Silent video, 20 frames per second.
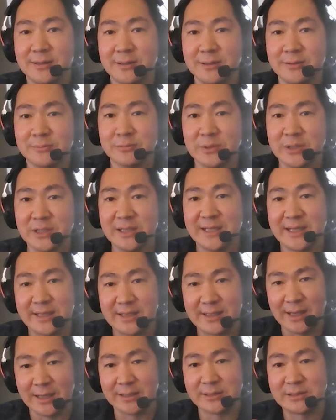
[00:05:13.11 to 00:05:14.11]
that really
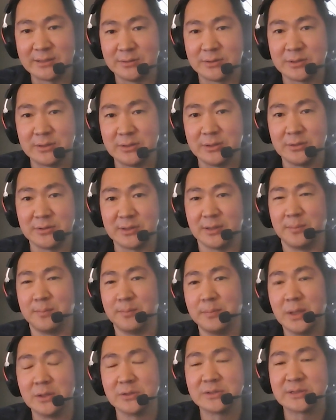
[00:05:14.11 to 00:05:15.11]
gets you to the
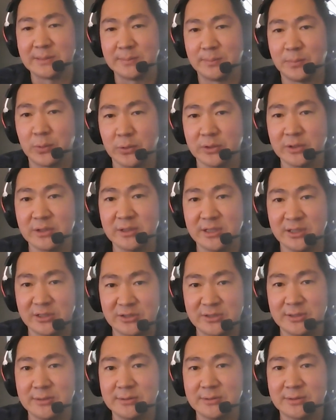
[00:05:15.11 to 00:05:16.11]
most important
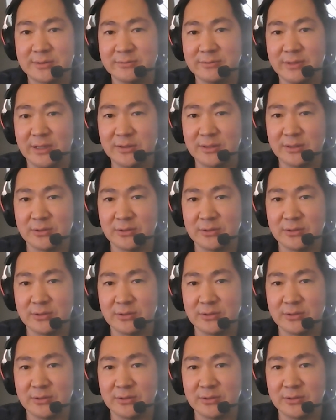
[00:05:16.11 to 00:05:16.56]
issues, right?